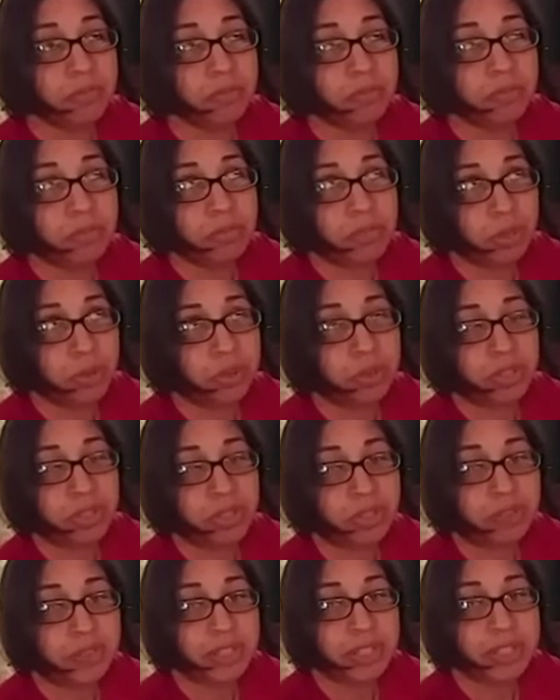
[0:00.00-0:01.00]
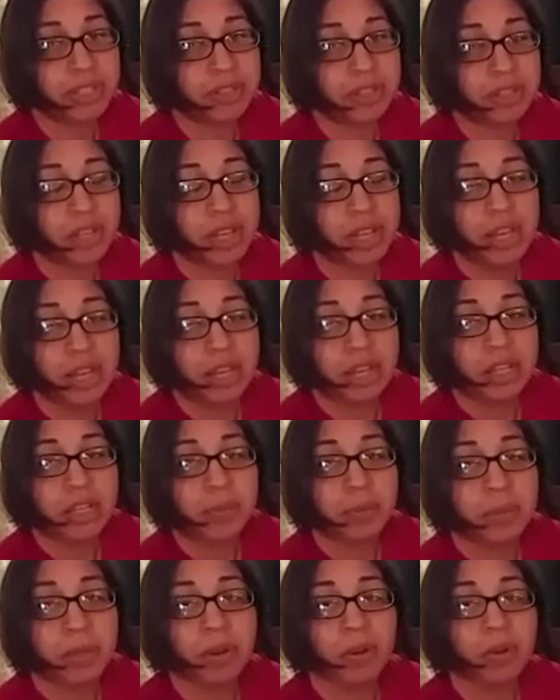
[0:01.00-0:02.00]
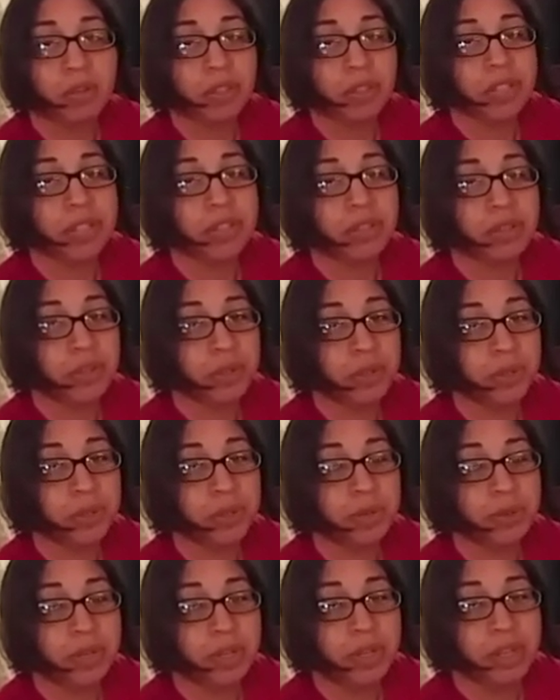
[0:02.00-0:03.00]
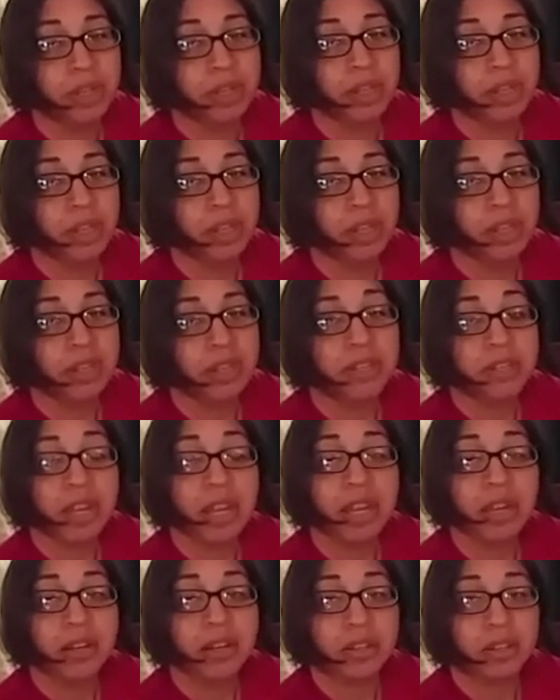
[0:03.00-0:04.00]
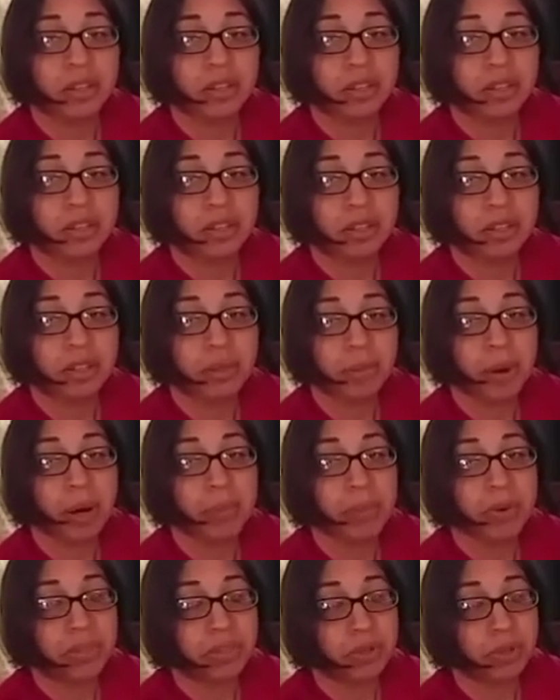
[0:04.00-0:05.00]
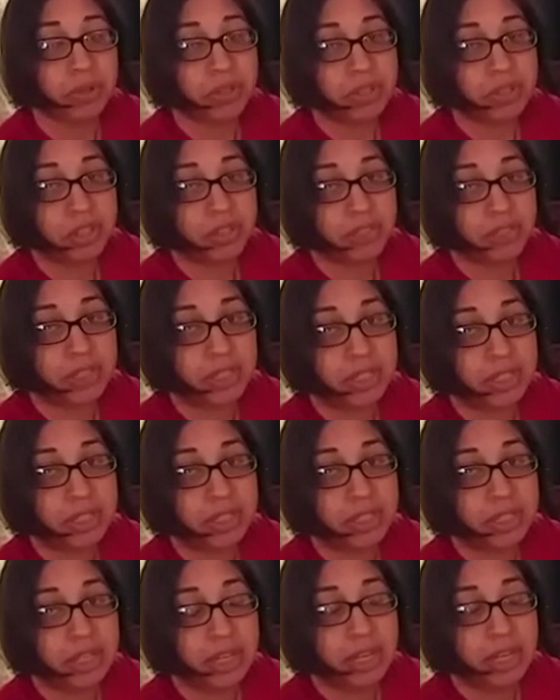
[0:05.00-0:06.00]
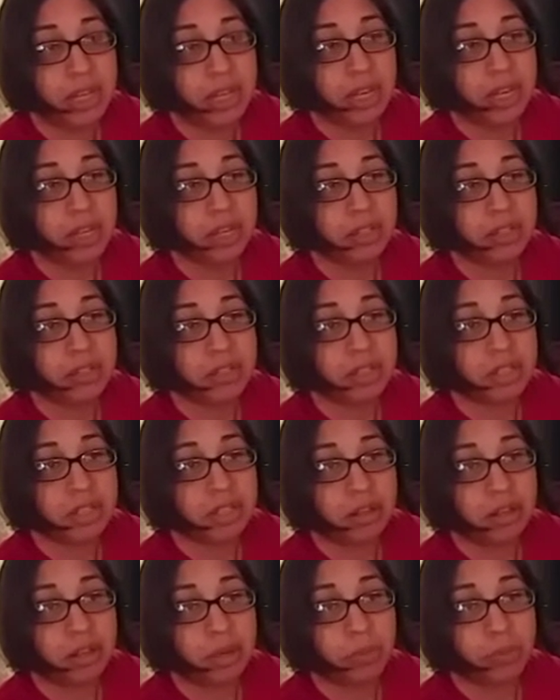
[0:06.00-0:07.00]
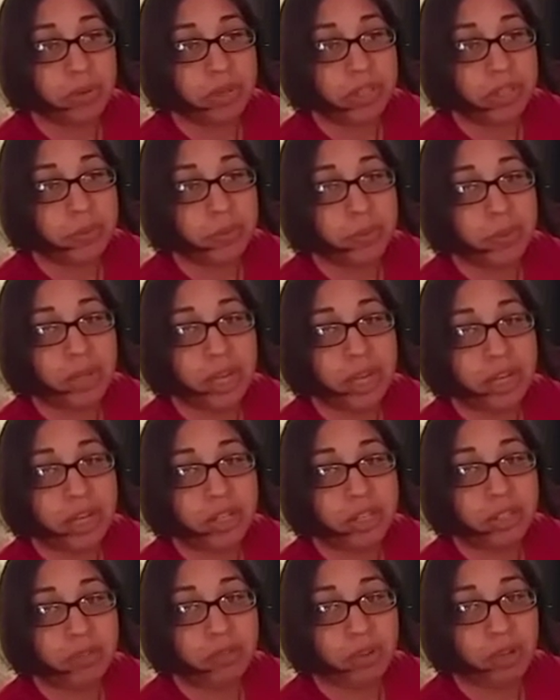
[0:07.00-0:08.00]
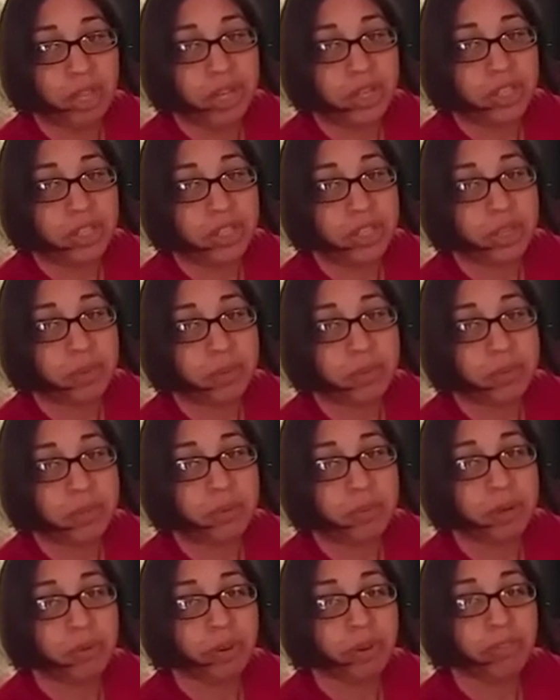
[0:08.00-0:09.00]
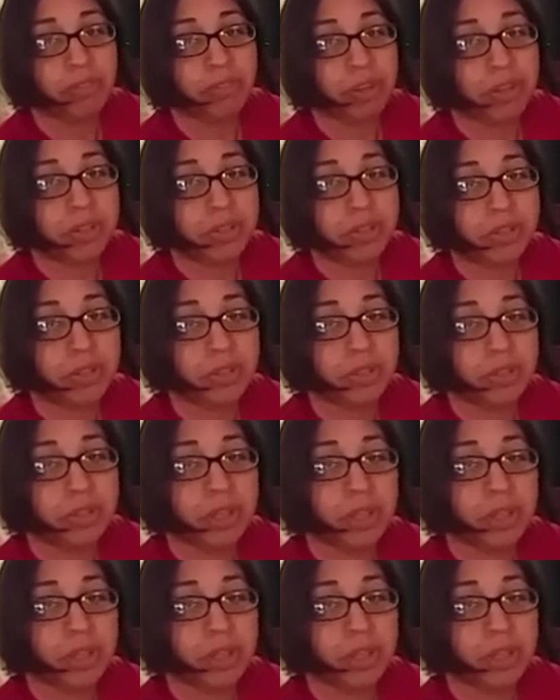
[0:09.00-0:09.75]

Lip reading: Social Services is beholden to the state Department of Social Services. It's called a principal-agent relationship is what it refers to.